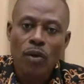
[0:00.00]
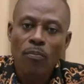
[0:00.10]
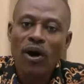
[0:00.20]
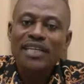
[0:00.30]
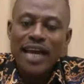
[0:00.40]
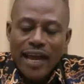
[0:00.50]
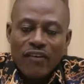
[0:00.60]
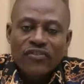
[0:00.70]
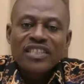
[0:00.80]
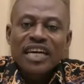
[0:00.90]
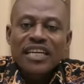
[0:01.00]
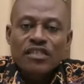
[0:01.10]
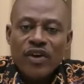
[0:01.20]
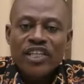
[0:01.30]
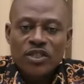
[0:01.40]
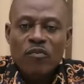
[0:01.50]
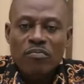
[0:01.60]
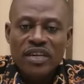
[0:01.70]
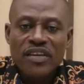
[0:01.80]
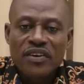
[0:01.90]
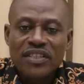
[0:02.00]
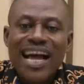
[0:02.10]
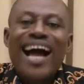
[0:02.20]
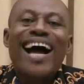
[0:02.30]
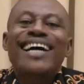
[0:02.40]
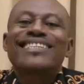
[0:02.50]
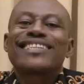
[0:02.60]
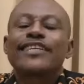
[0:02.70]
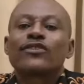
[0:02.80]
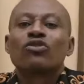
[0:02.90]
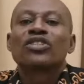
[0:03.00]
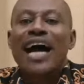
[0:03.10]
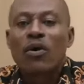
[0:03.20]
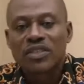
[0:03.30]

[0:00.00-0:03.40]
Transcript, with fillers: but every generation of believers has our